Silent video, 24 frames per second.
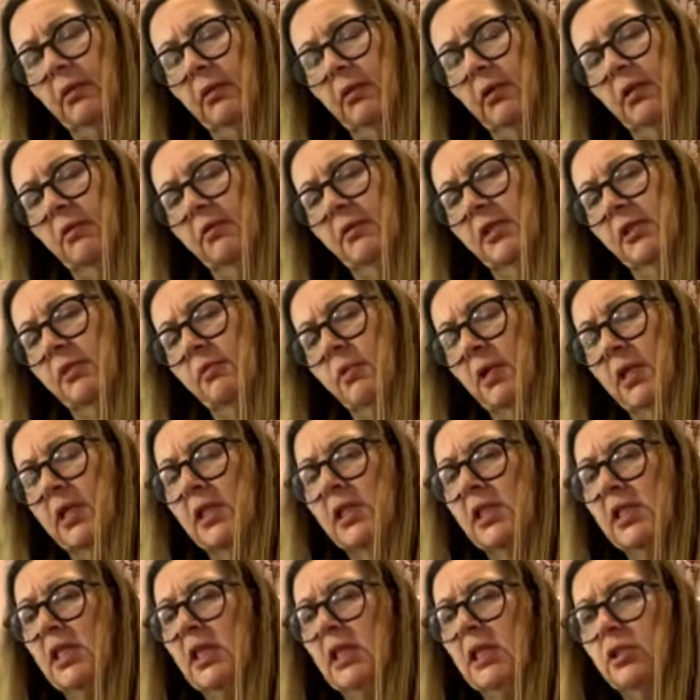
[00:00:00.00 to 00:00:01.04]
there was one
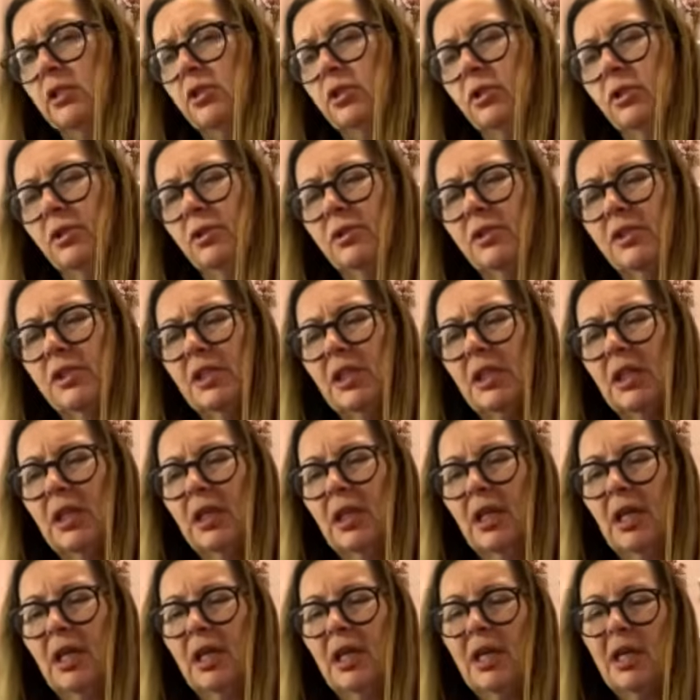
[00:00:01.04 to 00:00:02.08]
day, Tuesday,
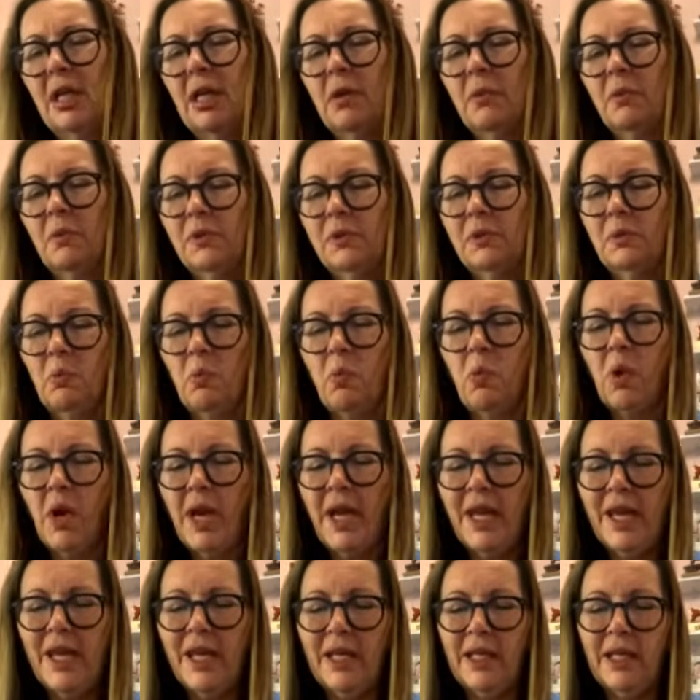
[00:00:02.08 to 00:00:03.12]
was
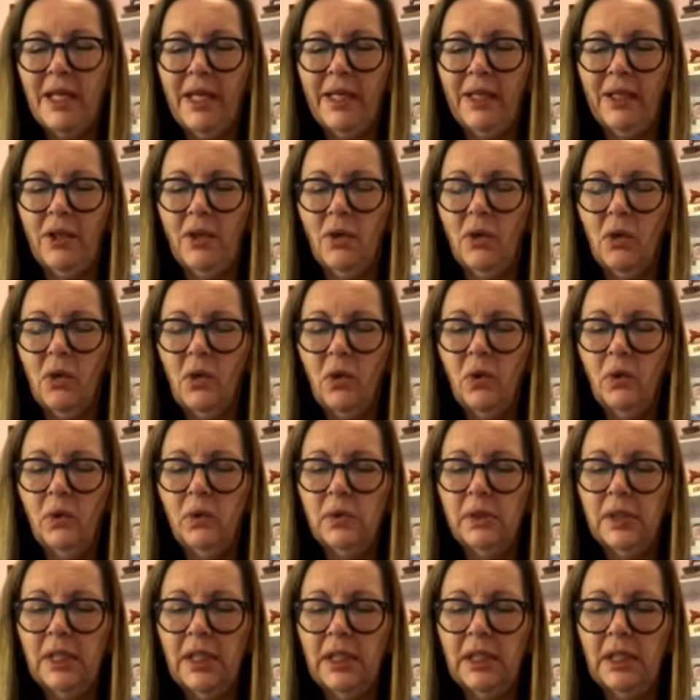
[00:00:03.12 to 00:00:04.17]
wet and
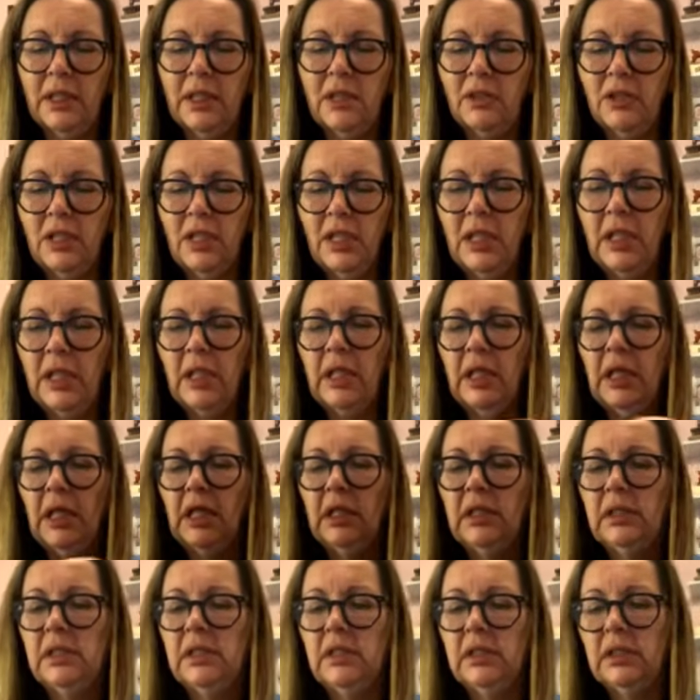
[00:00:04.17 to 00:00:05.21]
cold and grey
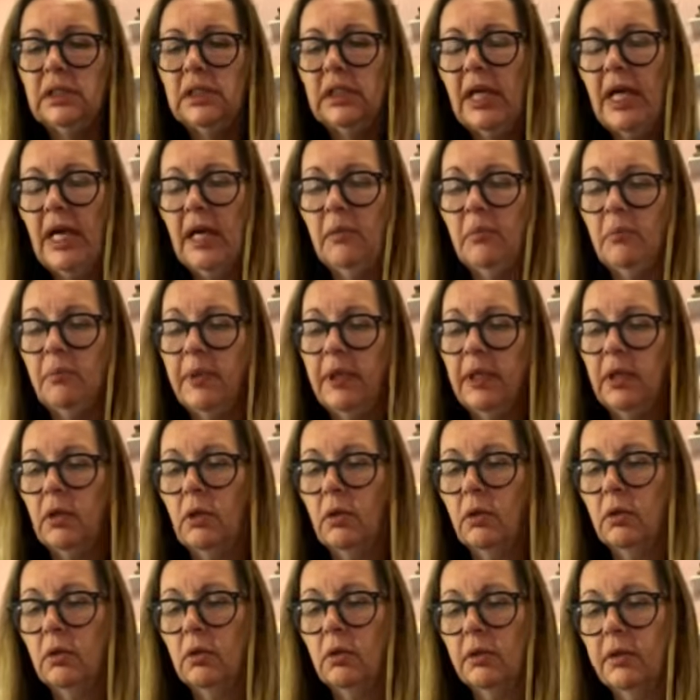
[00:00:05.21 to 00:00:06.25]
and damp and
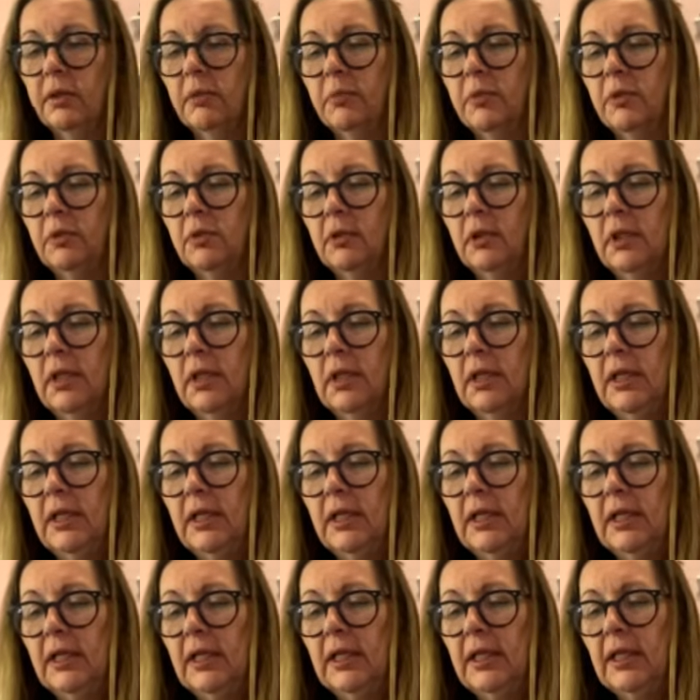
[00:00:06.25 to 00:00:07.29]
horrible.
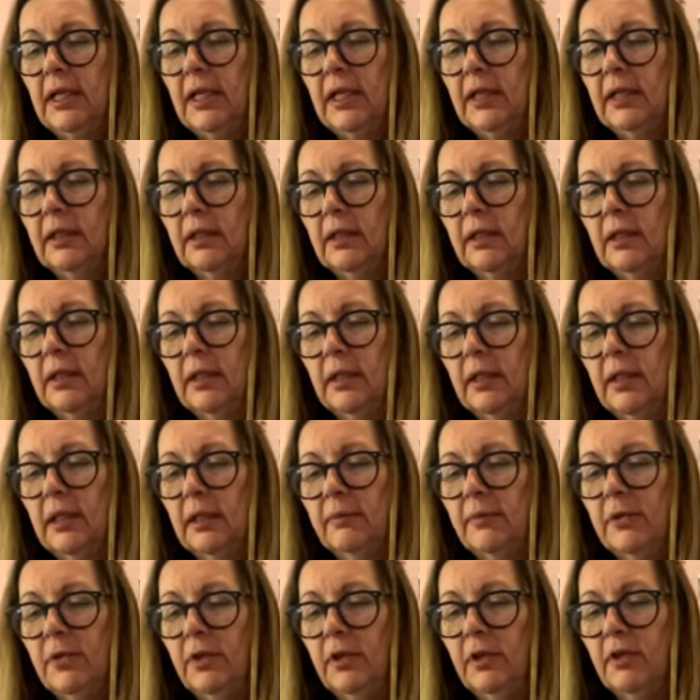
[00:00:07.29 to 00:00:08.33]
And
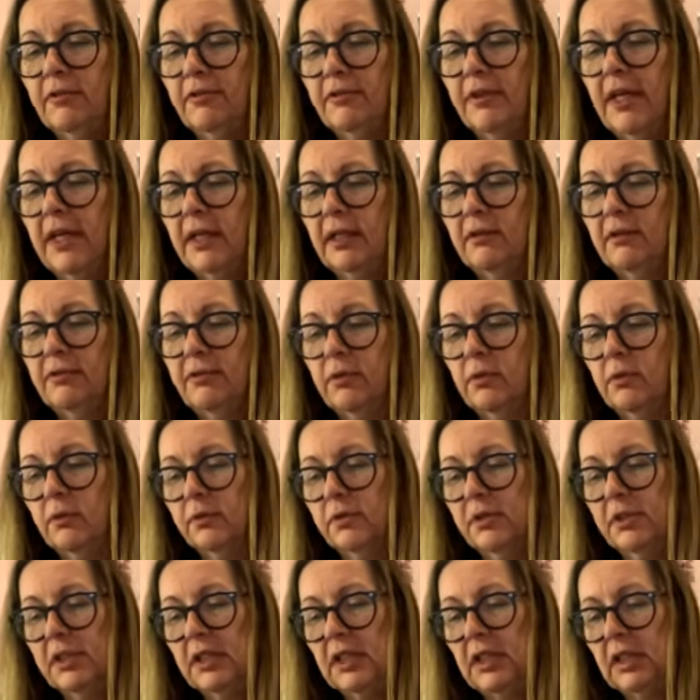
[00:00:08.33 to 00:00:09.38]
I'm not a fan of
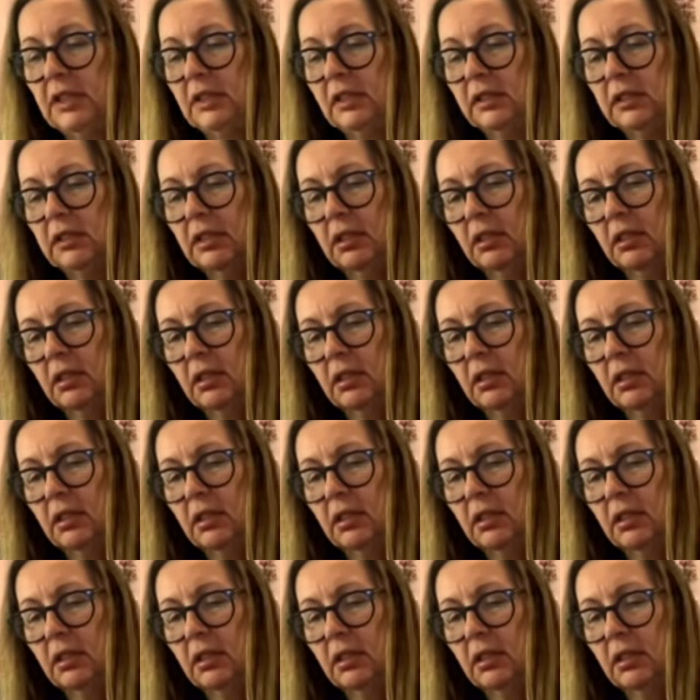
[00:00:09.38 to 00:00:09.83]
those days.